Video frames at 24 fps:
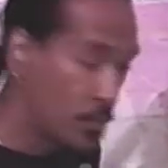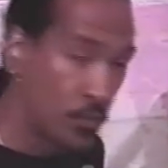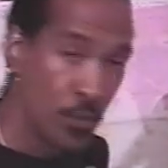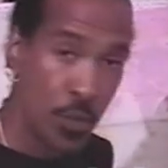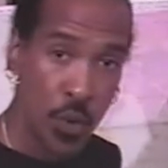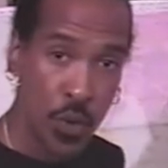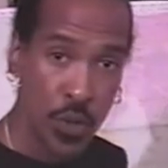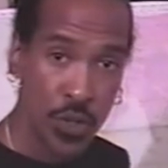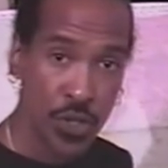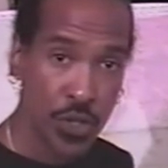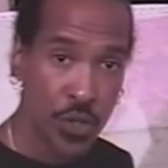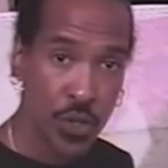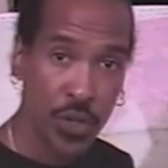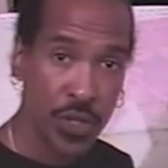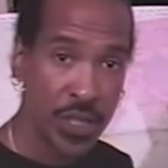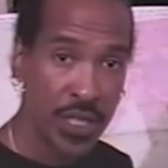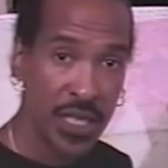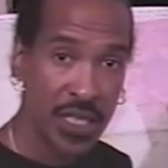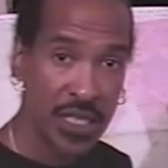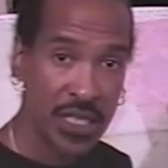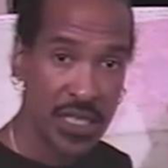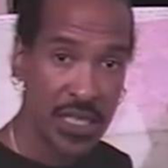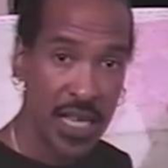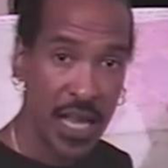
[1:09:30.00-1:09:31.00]
Moors couldn't
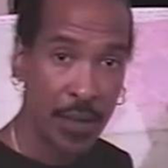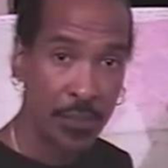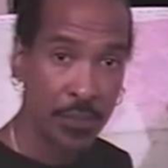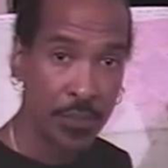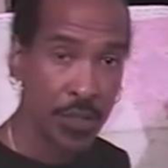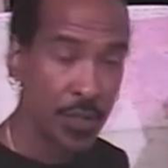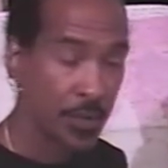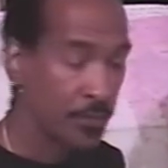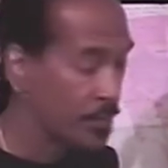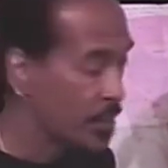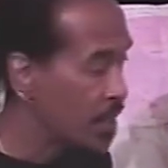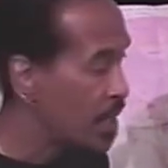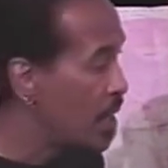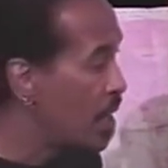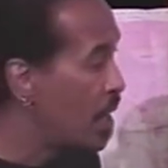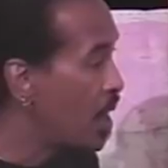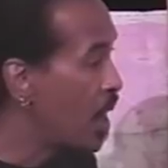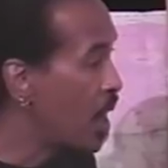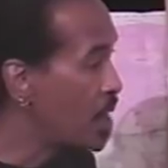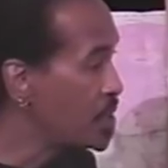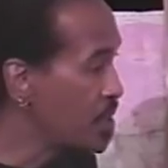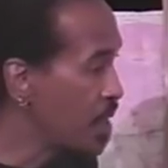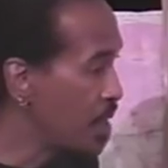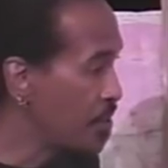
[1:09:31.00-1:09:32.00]
accept.
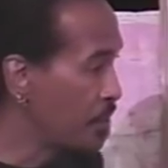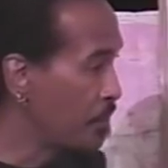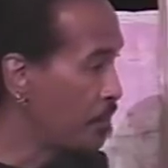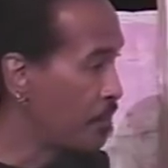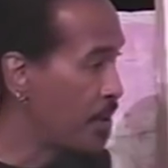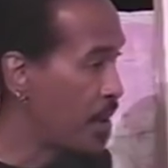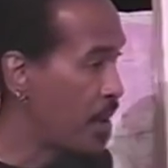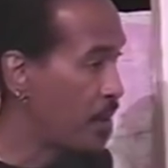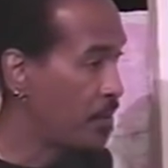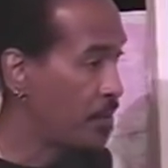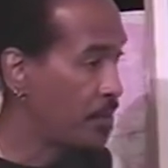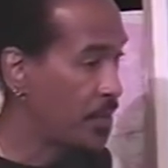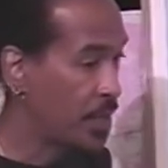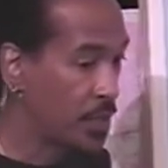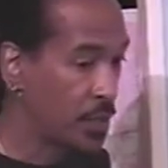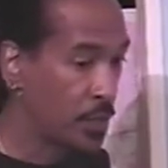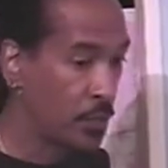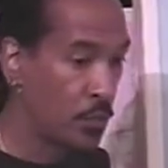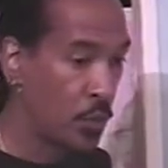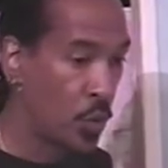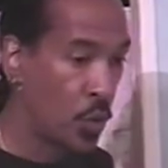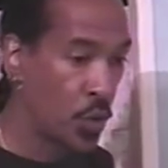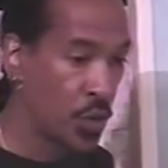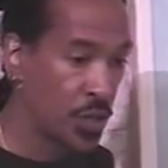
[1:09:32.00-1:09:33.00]
Another problem that the
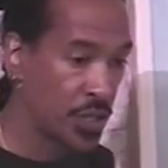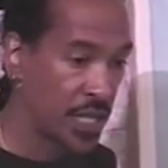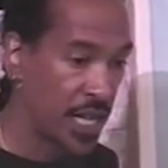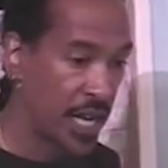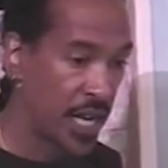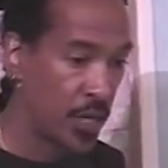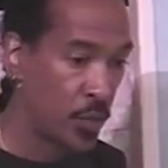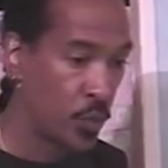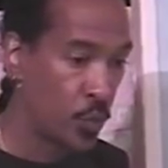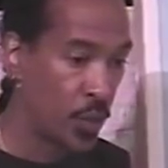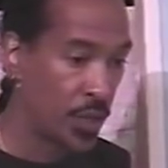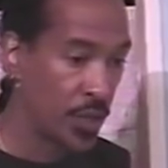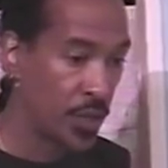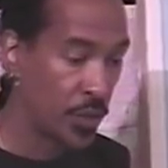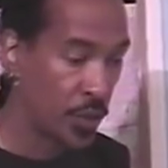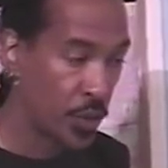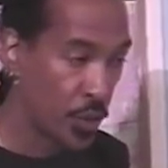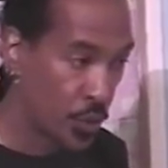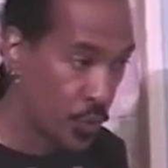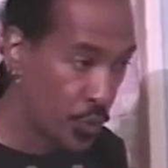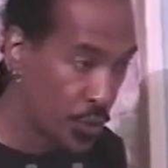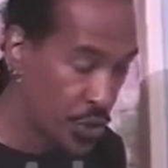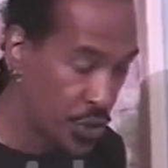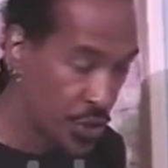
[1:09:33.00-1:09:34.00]
Moors had with
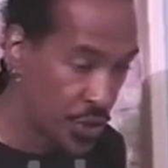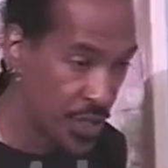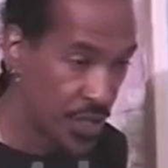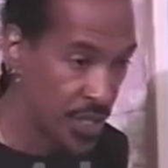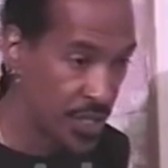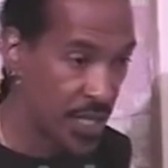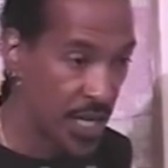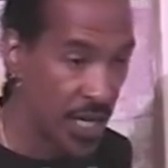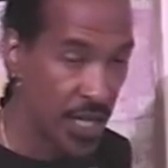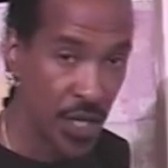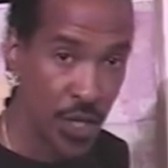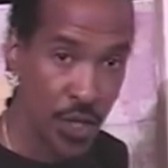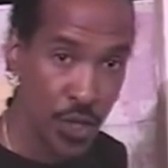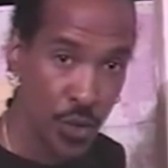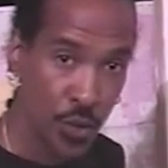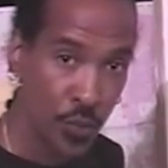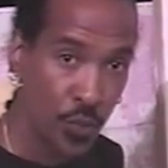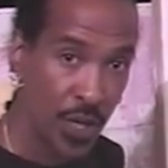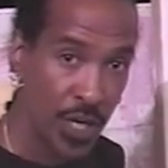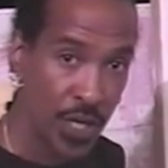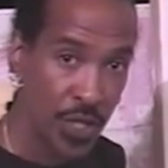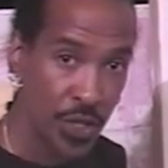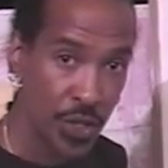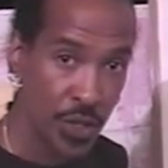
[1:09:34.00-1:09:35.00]
Christians and their
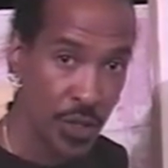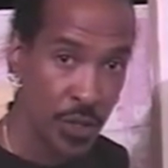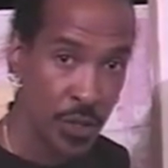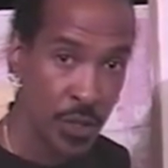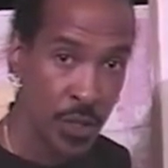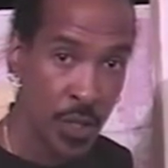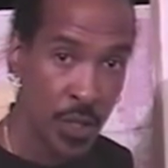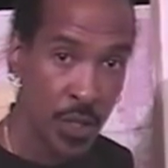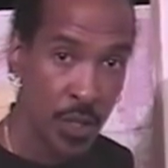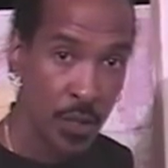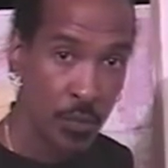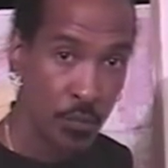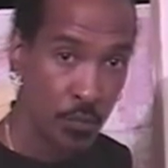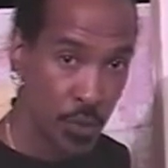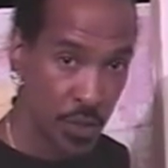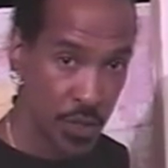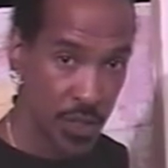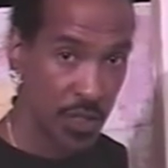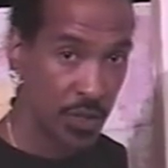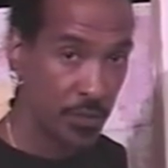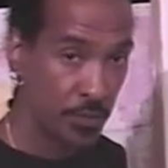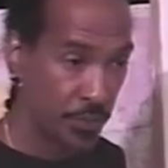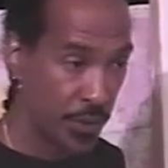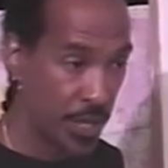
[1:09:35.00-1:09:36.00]
Eurasian
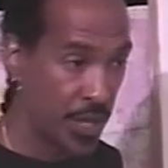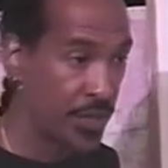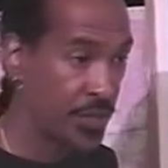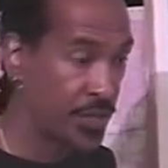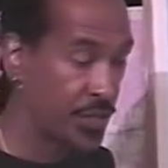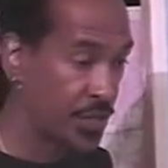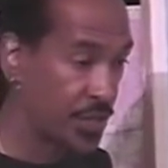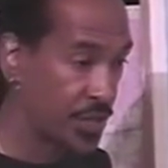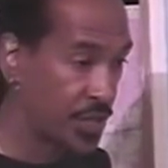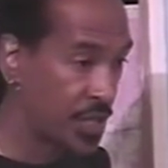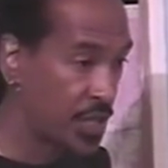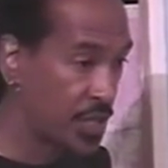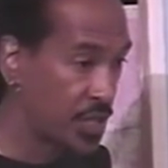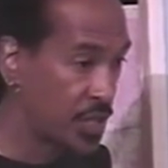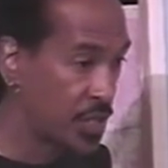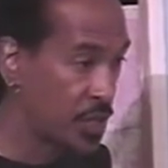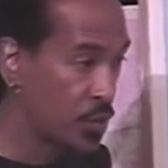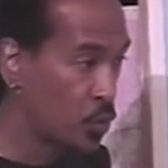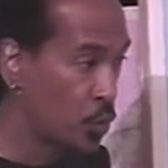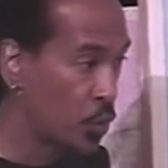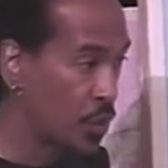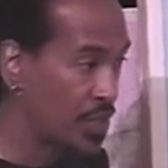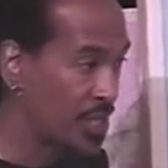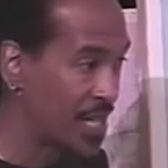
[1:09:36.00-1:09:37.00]
Muslim brothers and
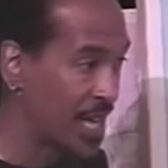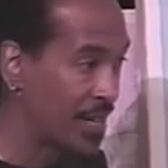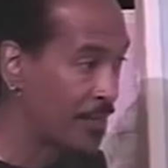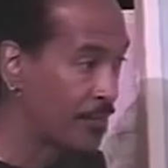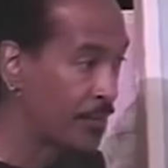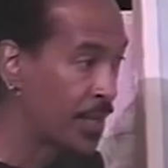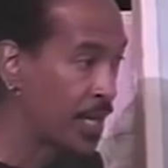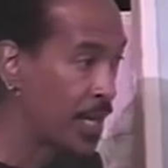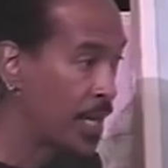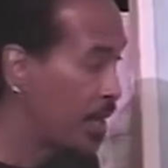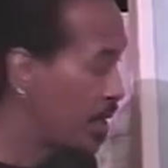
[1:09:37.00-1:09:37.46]
sisters was that